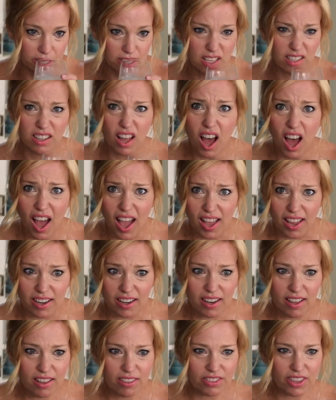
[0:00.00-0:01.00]
That's a
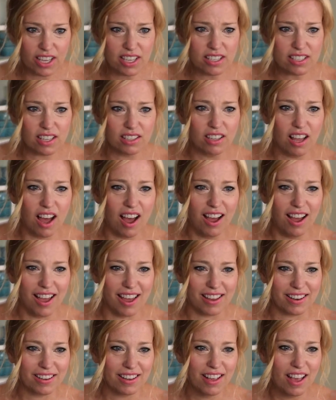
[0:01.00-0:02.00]
lot. That is a
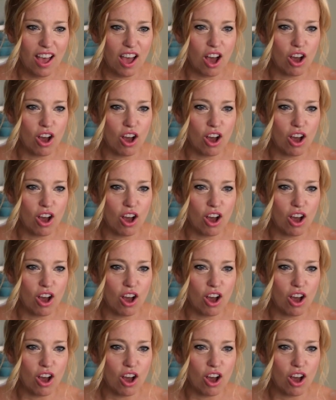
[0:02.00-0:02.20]
lot.